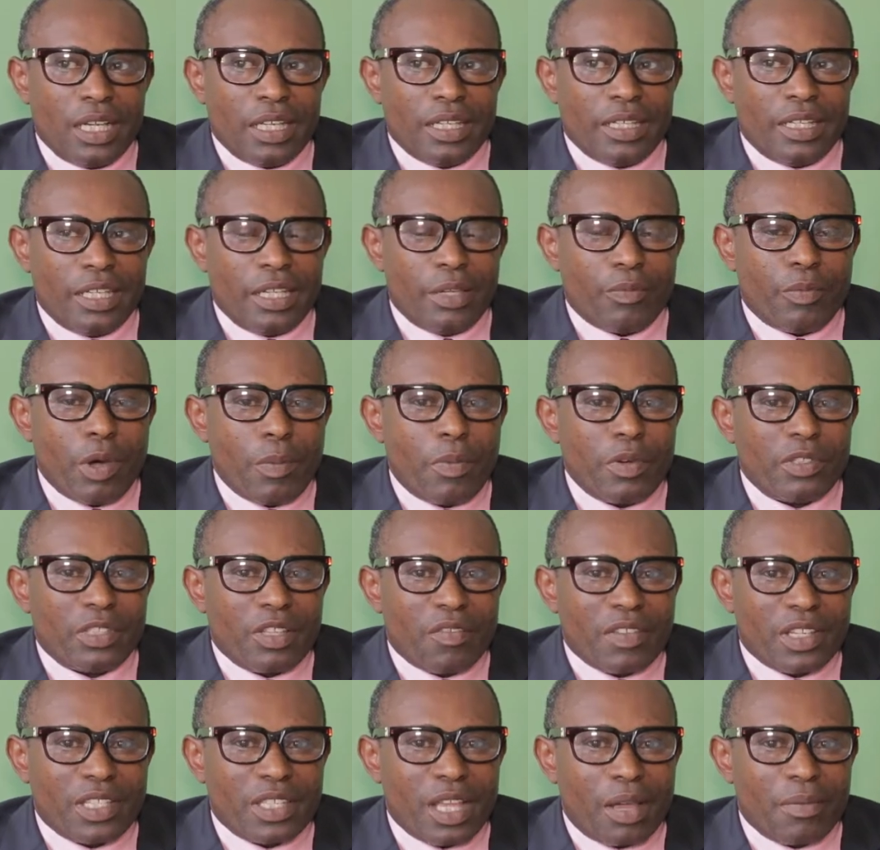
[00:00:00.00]
The purpose
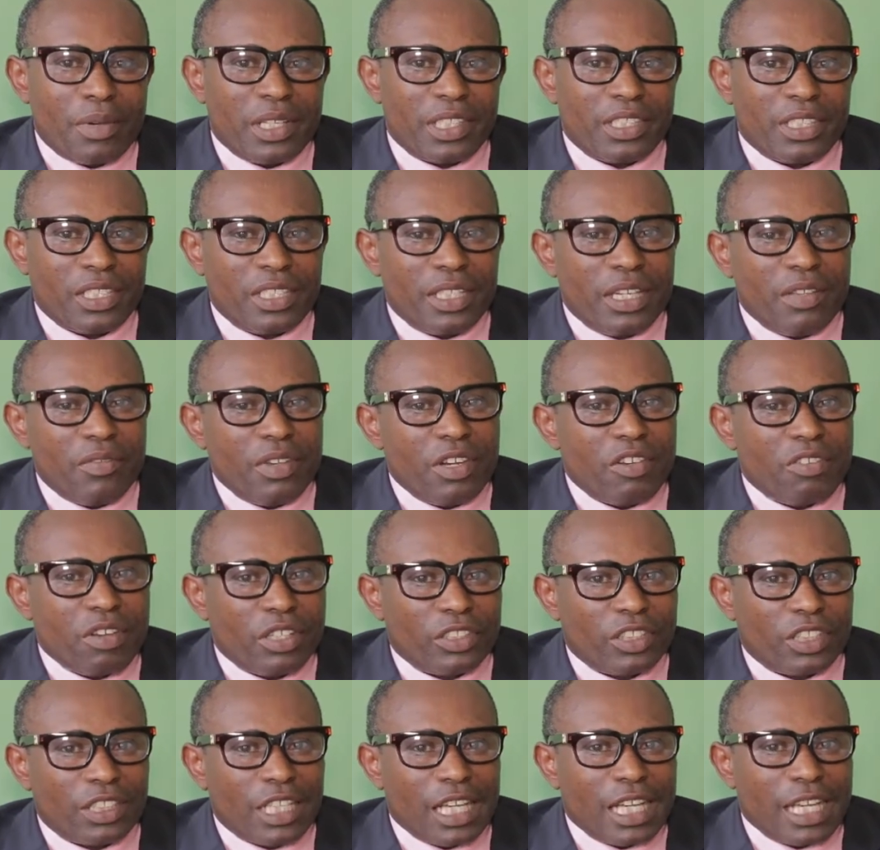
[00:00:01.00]
of establishing Living
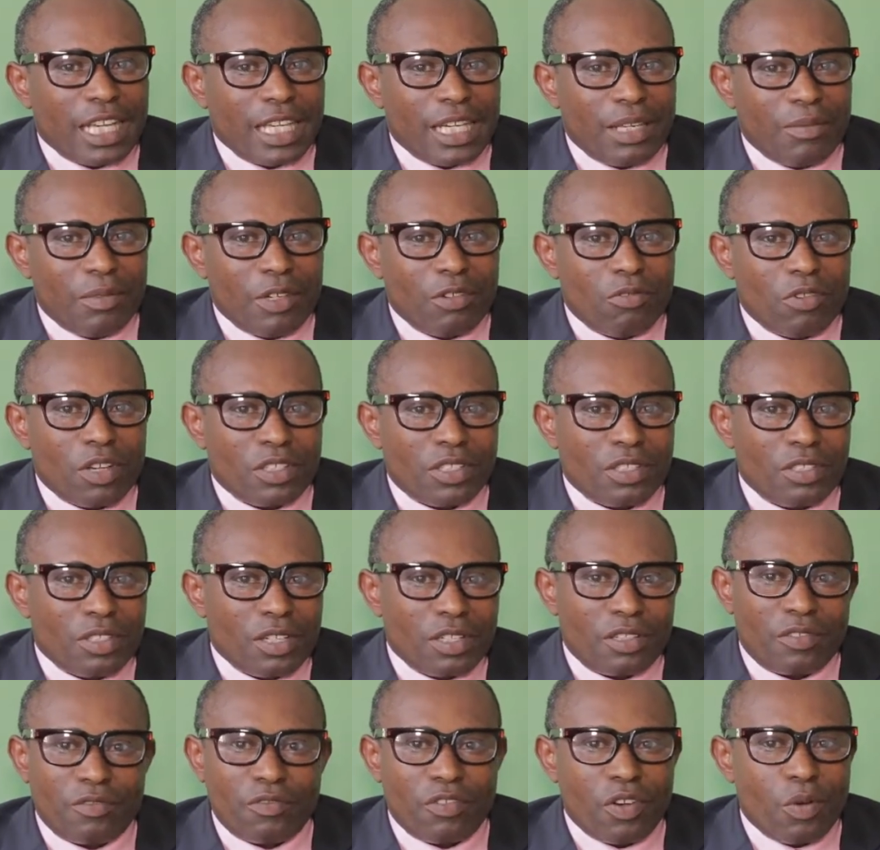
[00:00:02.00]
Treasures Academy was
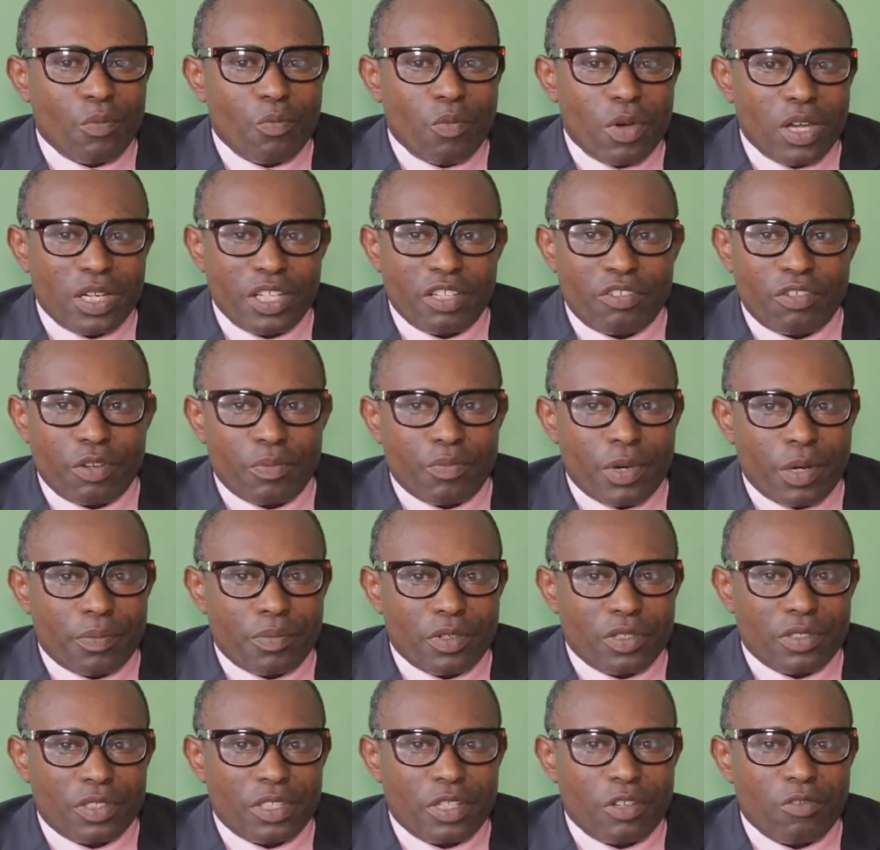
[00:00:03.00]
not for monetary
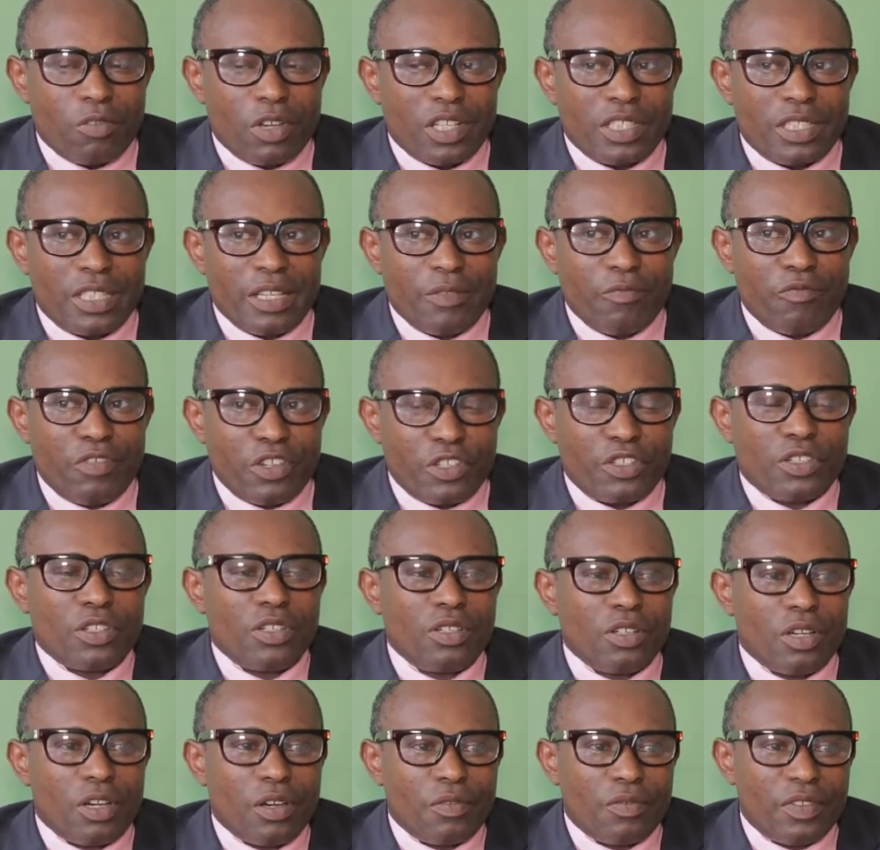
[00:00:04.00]
purpose. It was the
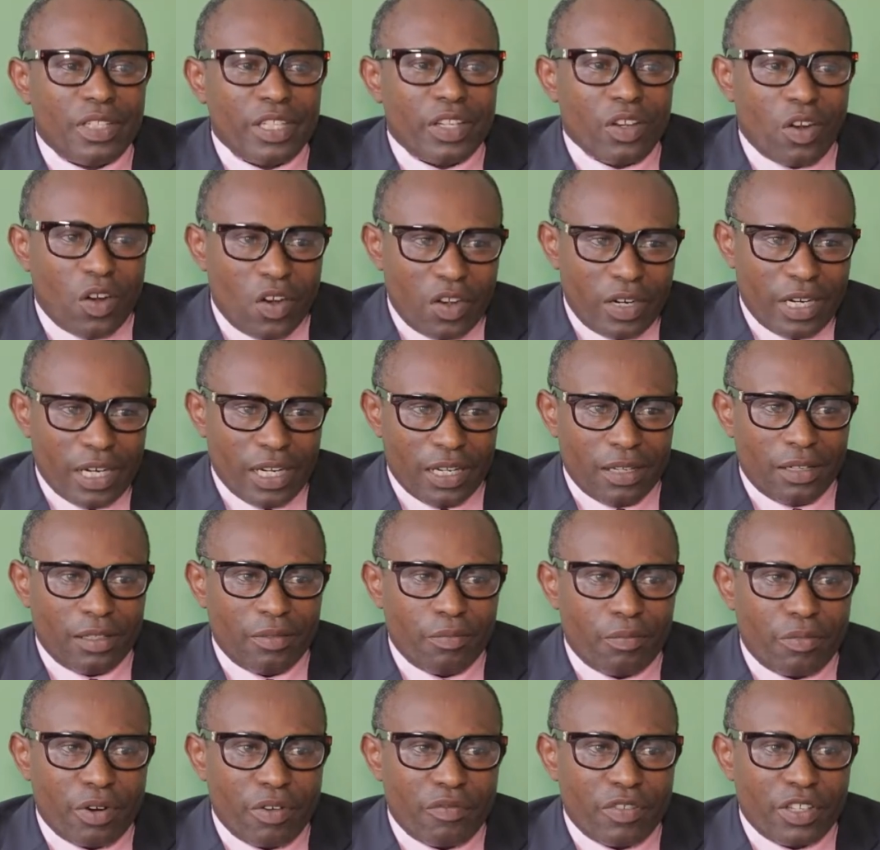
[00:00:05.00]
vision of the owner,
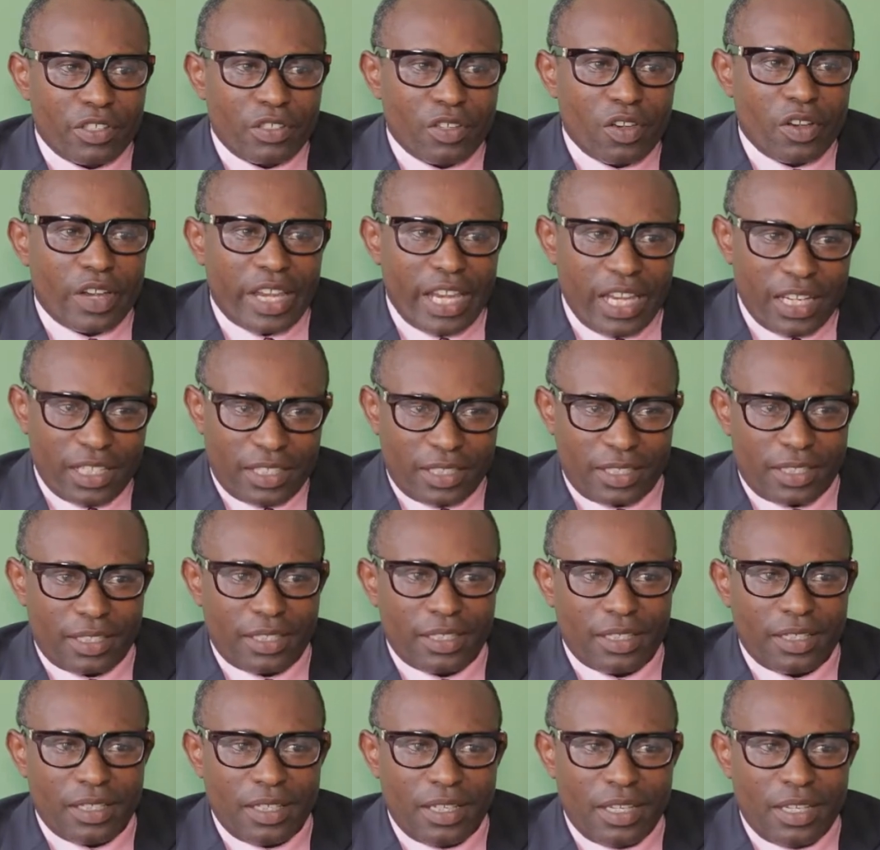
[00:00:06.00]
Professor Kings.